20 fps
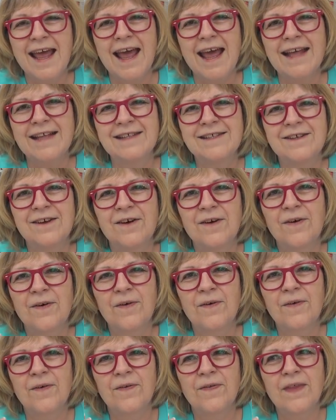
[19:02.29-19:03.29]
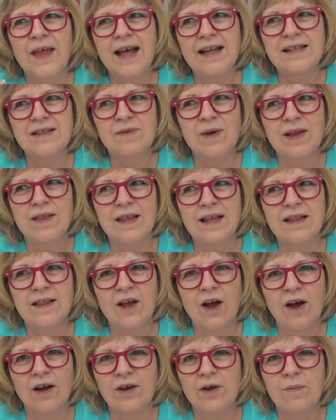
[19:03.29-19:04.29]
And so that's why I think
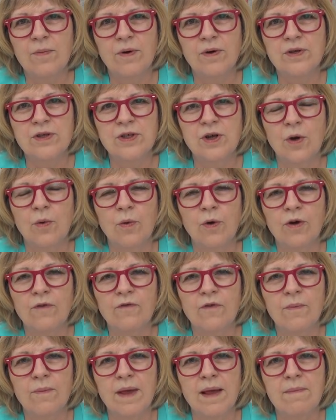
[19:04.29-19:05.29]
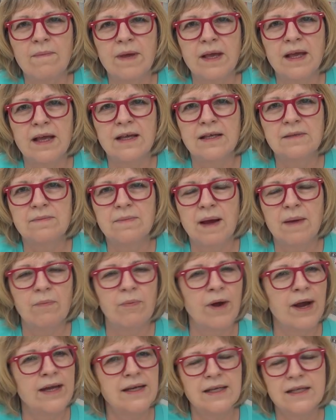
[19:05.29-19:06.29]
the audiobooks don't work for me, because my
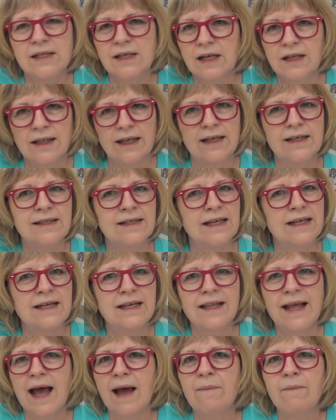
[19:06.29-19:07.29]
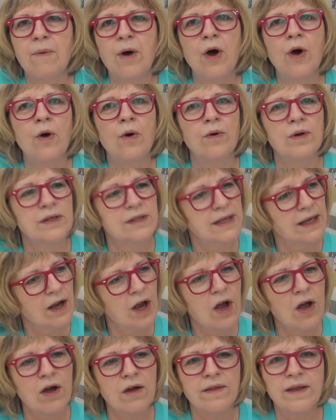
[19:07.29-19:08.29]
brain just clicks into that mode. It's like,
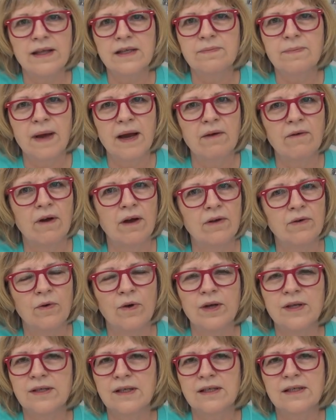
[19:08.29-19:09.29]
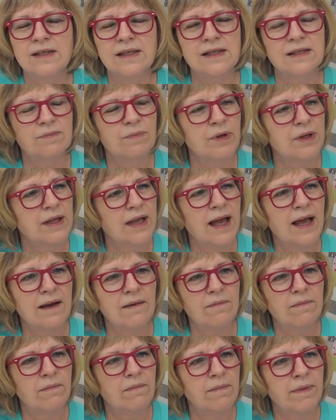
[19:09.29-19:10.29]
oh, that's background noise. Let's just put that
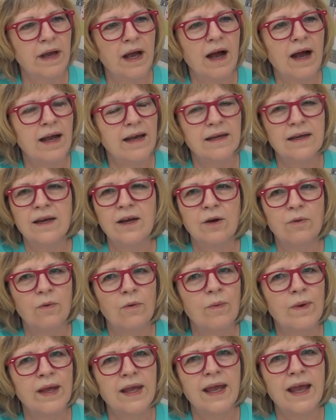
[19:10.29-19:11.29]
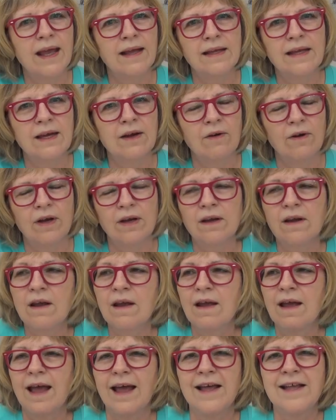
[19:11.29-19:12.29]
behind here where we can't hear it.
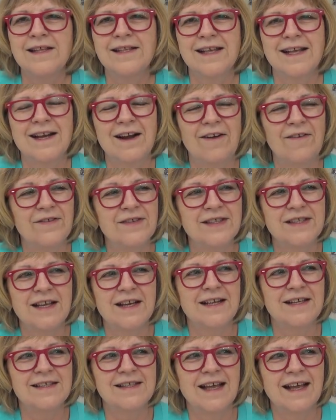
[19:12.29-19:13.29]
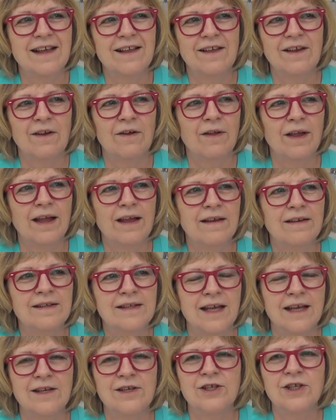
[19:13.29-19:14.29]
And then all of a sudden it's like, you know, like
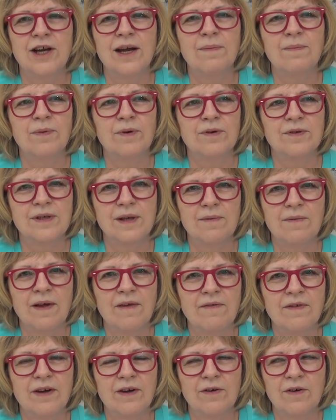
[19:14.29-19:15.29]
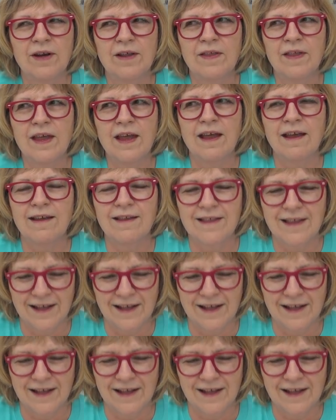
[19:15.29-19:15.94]
ten chapters. I haven't heard a thing.